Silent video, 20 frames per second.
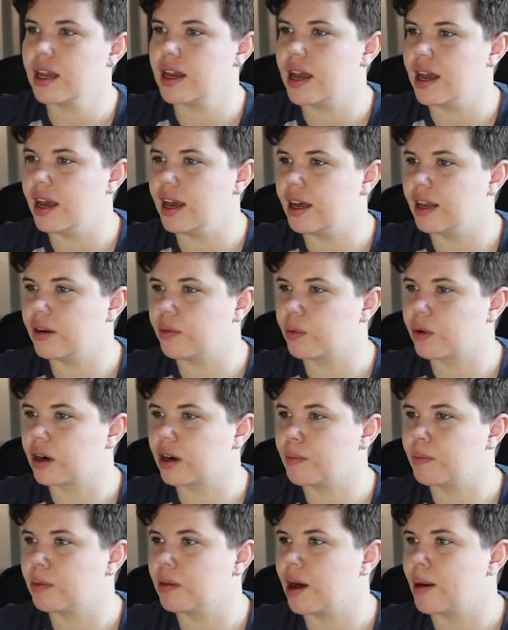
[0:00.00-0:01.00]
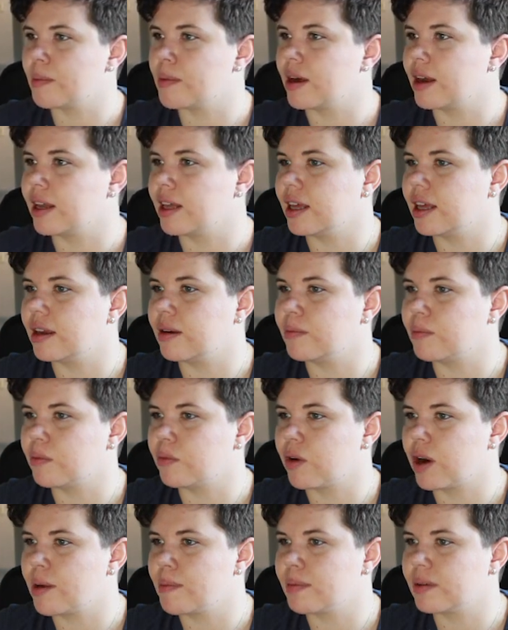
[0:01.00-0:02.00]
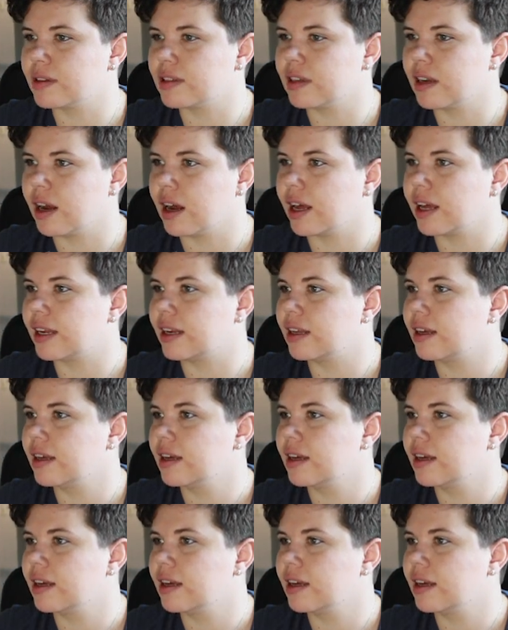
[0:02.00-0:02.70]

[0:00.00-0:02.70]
and we're going to plop that in right beside